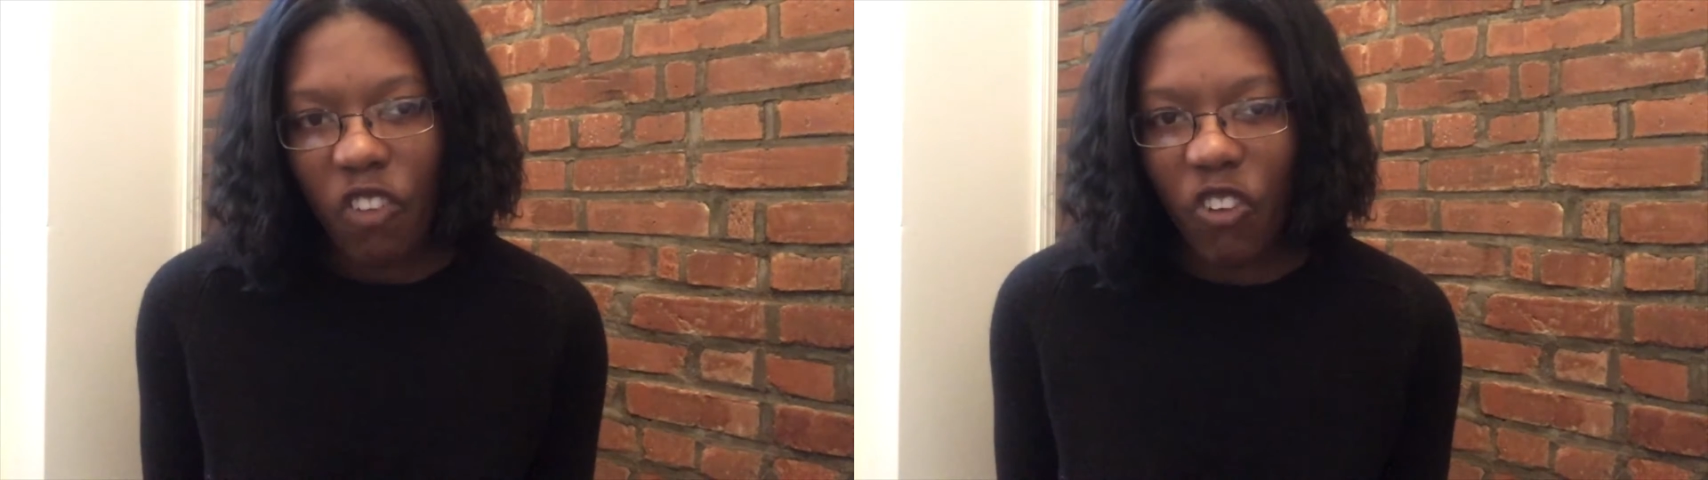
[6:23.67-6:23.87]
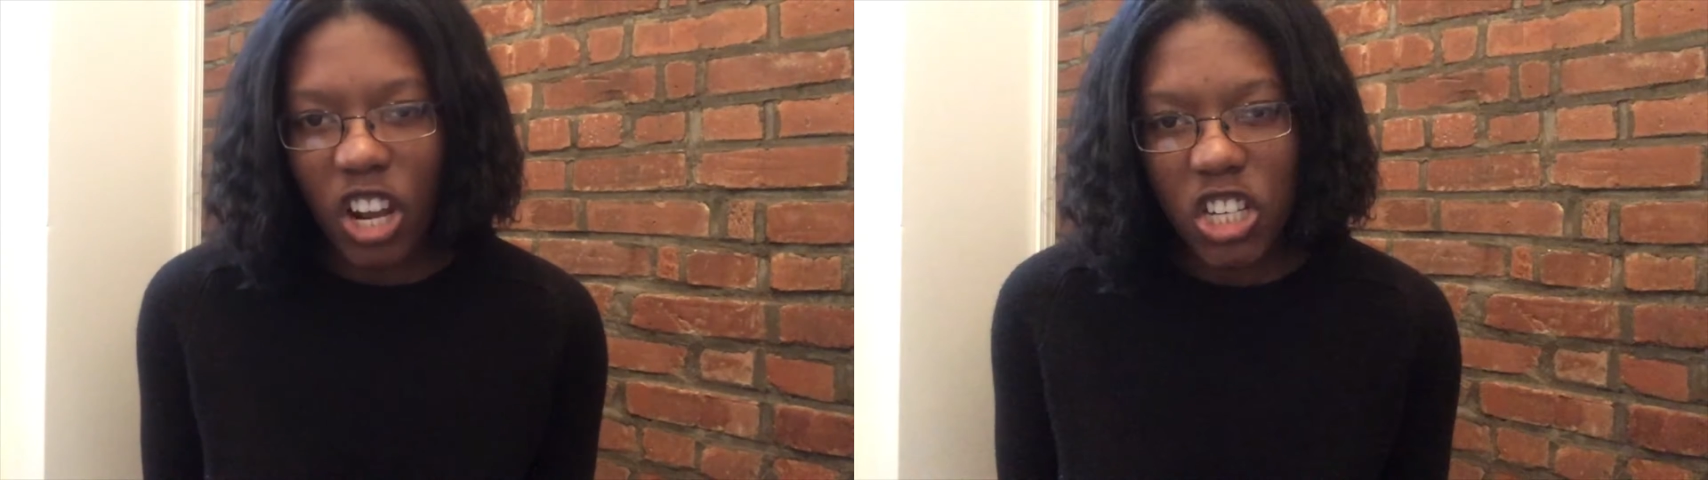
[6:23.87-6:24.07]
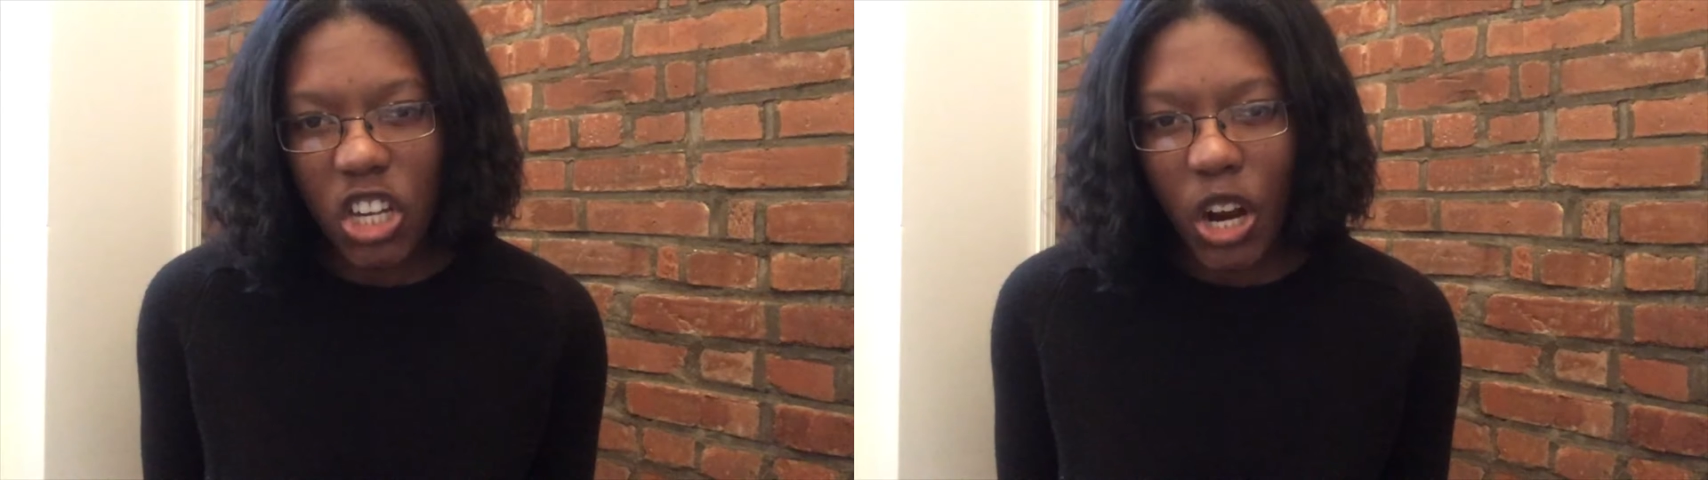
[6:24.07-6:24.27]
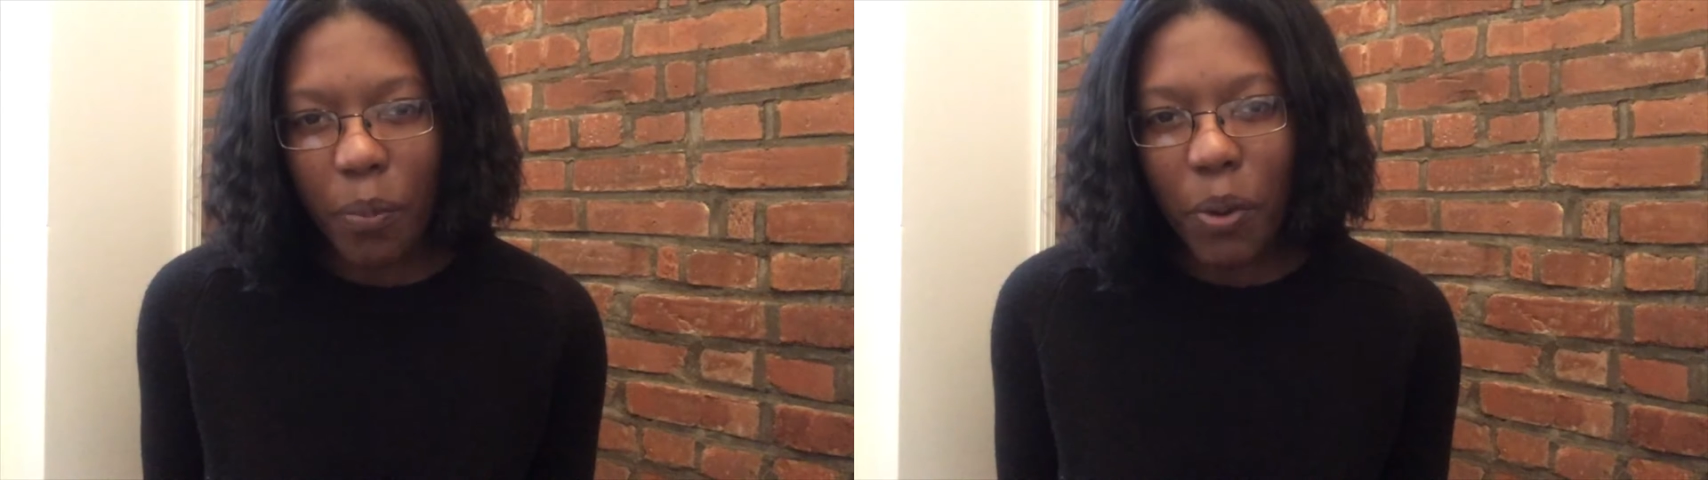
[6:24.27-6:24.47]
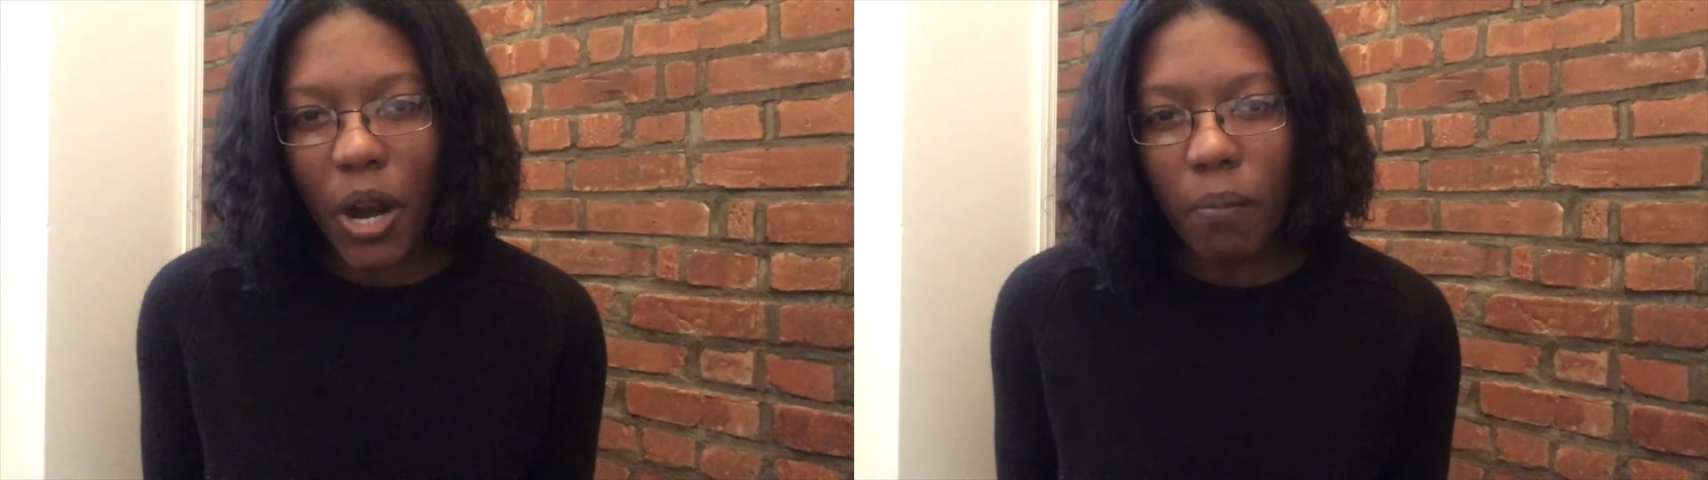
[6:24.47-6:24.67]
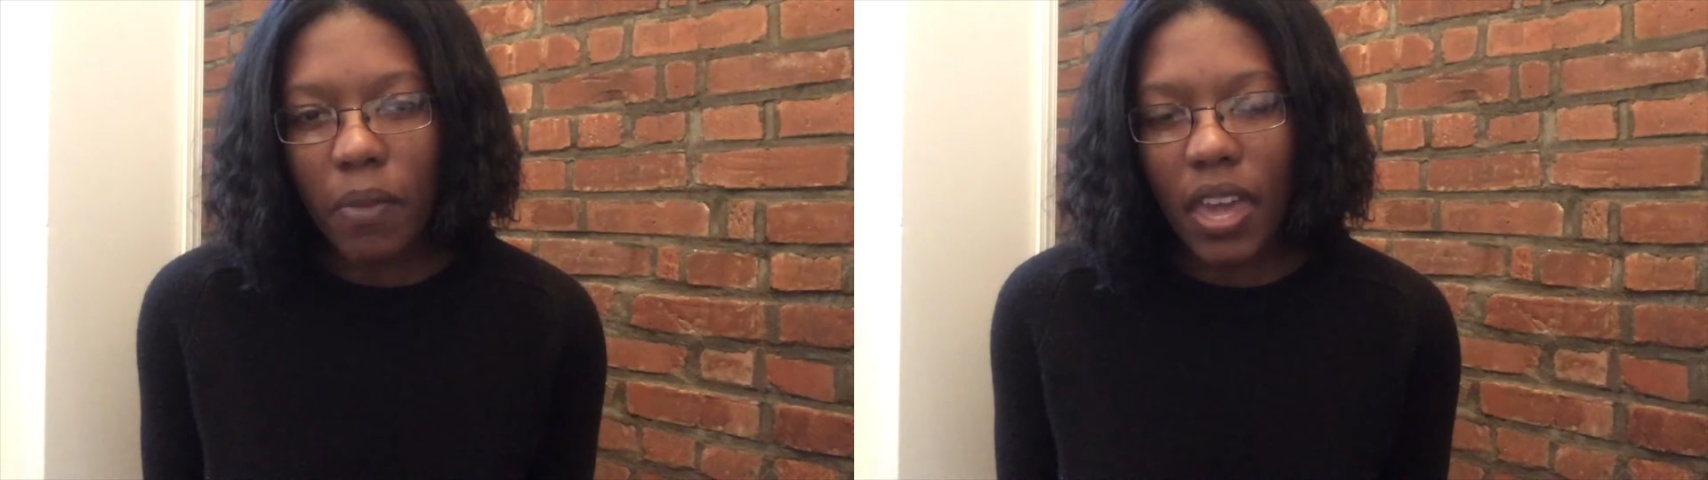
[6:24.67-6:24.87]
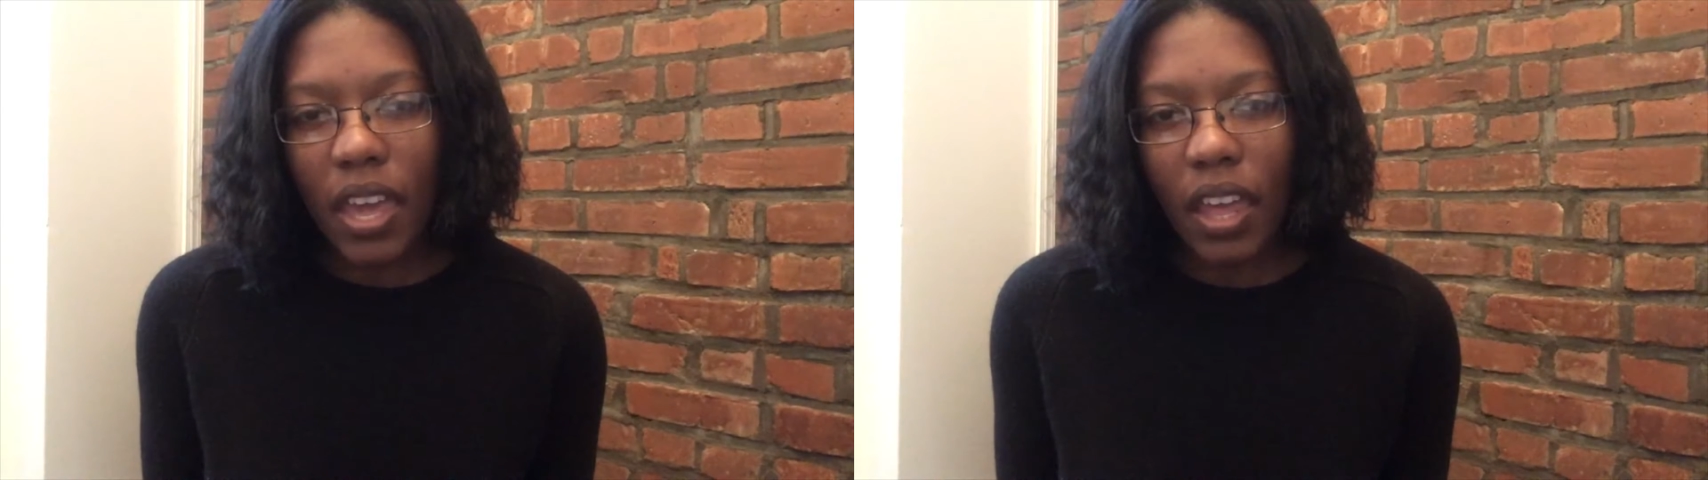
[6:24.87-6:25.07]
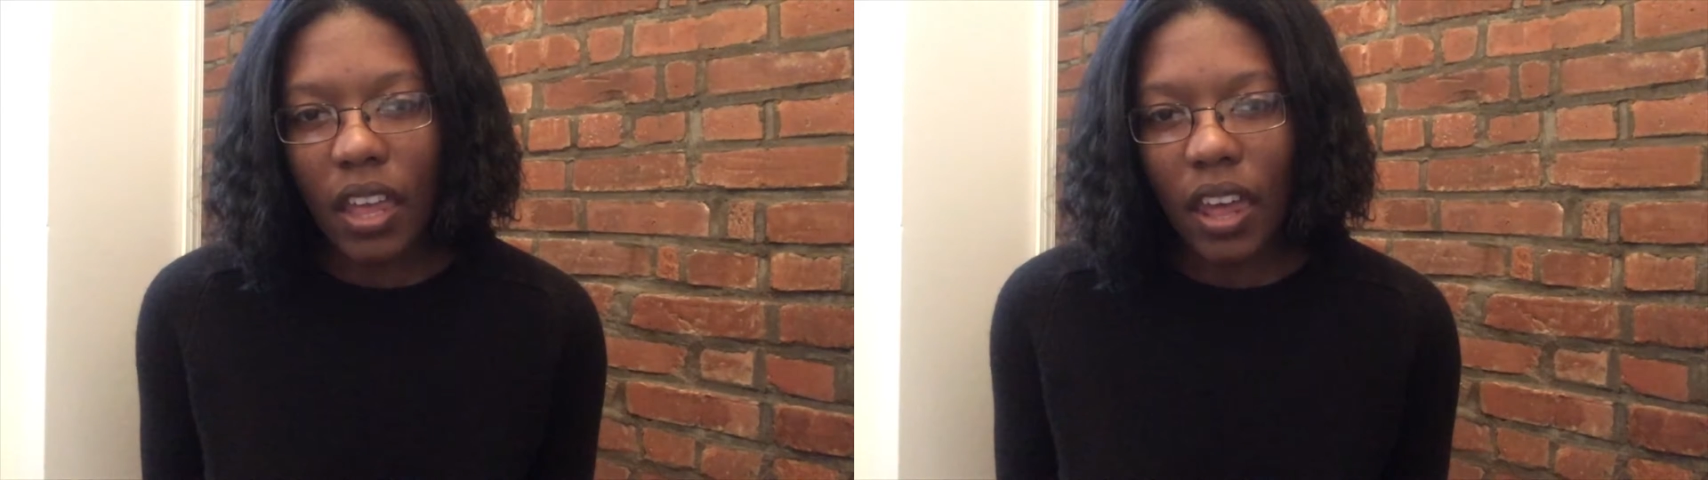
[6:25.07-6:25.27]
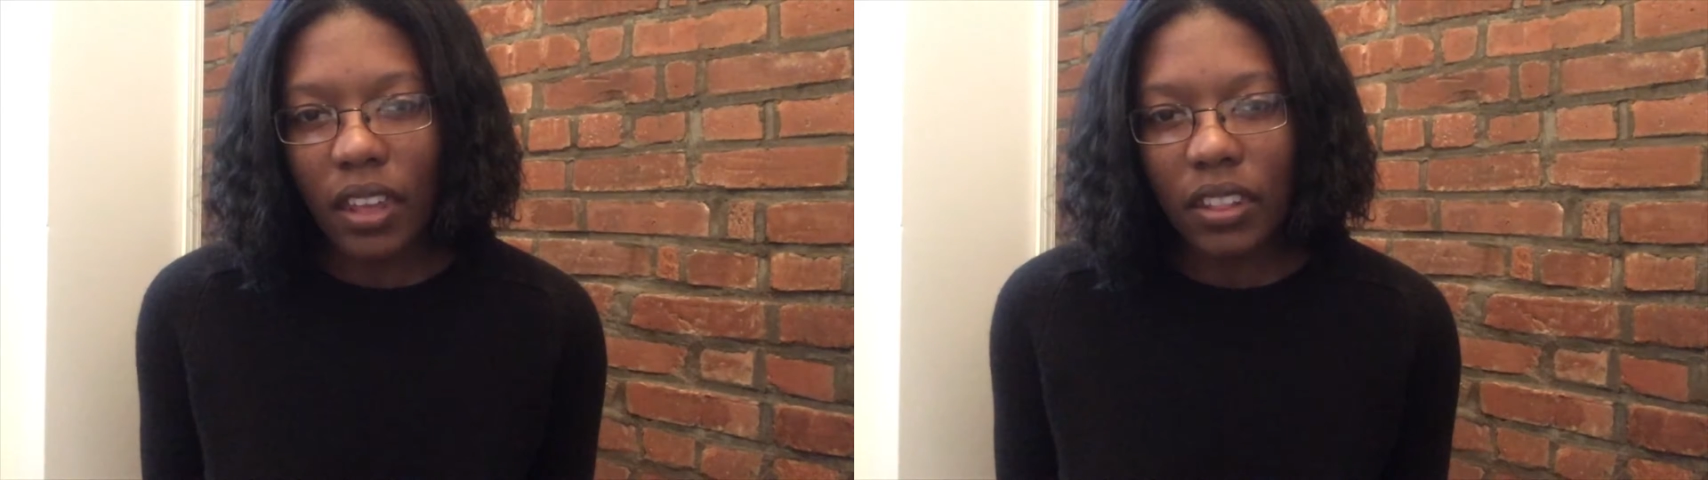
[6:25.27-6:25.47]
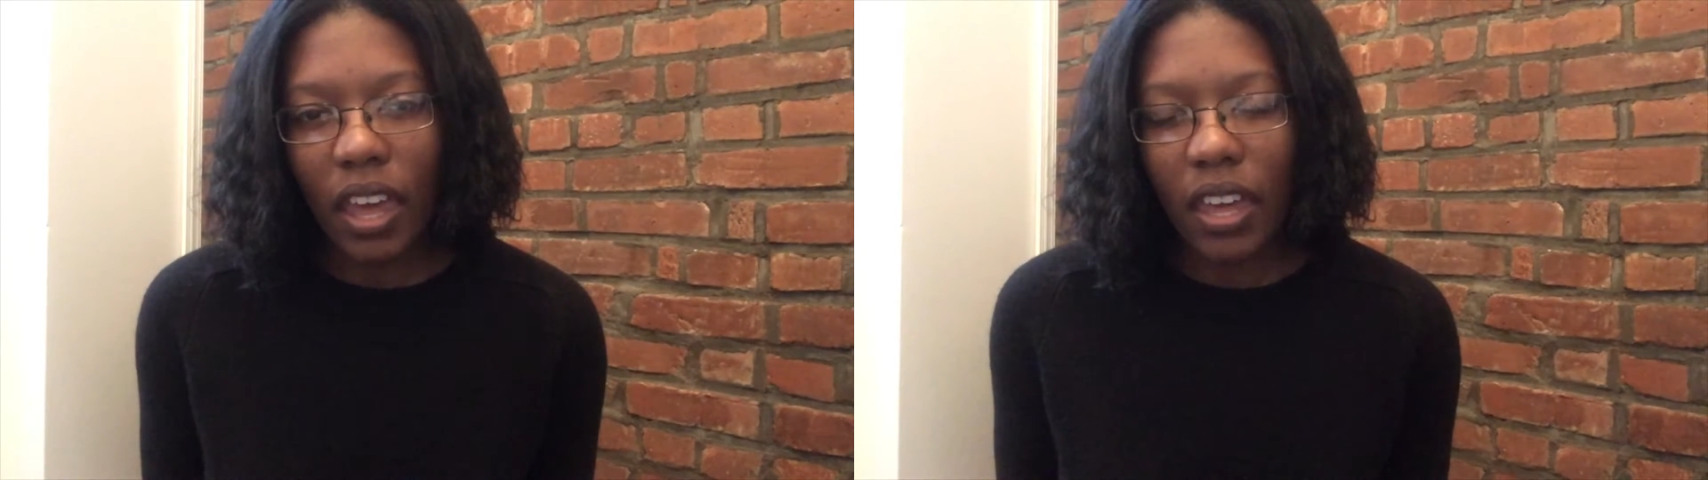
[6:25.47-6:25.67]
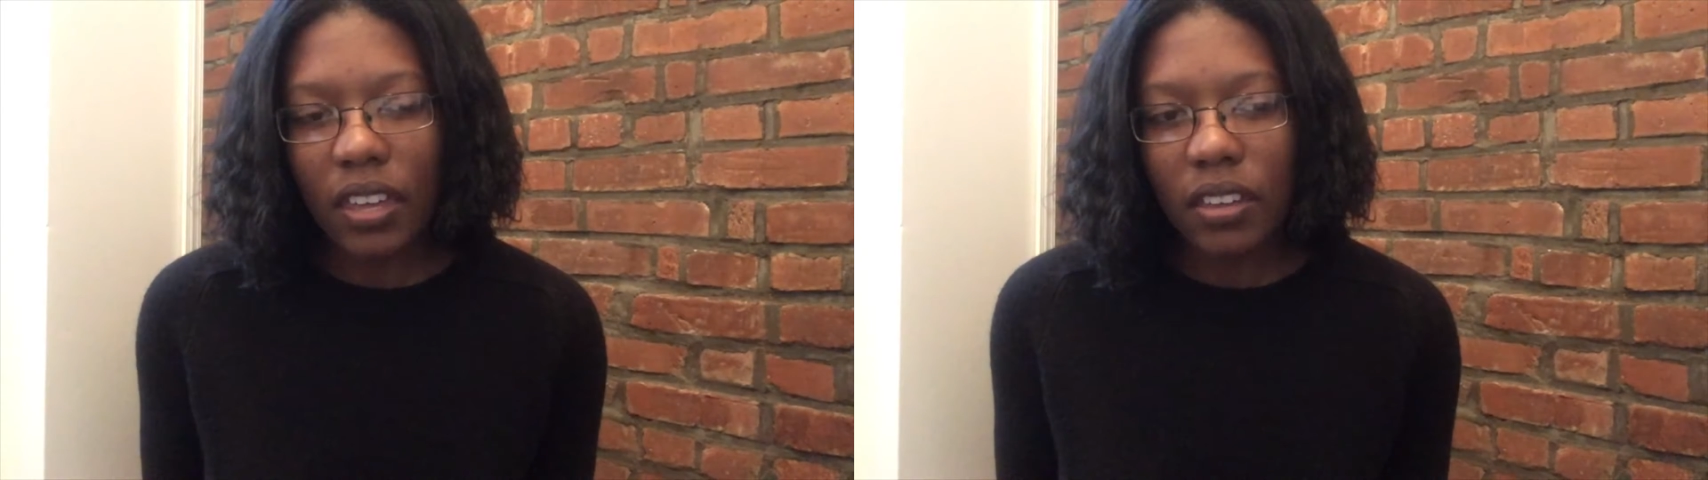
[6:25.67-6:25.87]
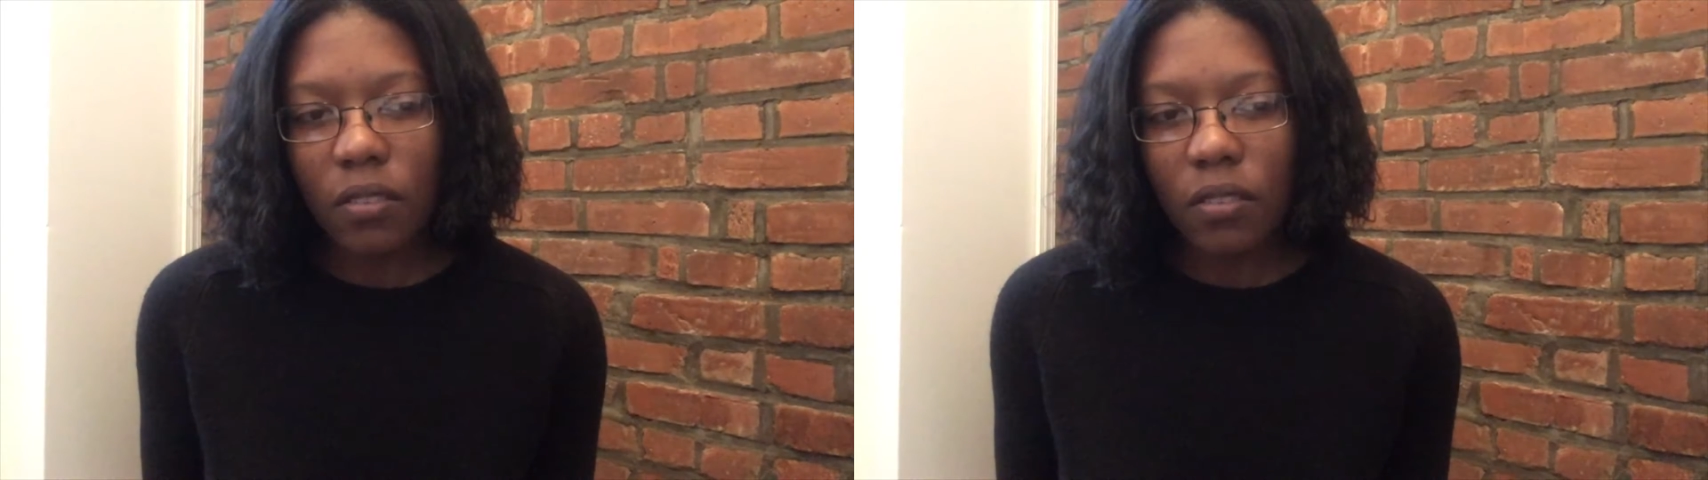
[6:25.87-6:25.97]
furnishing your apartment, and like